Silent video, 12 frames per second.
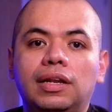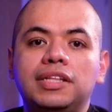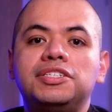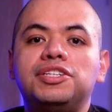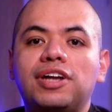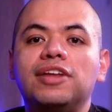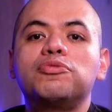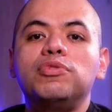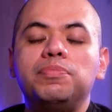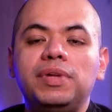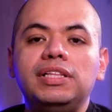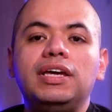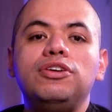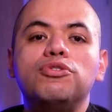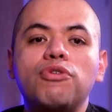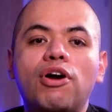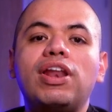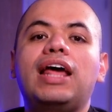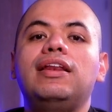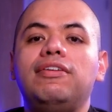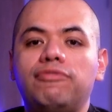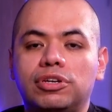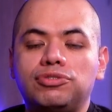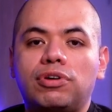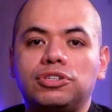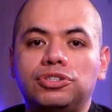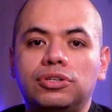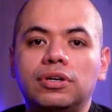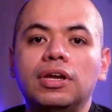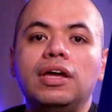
Let's start with building your online infrastructure.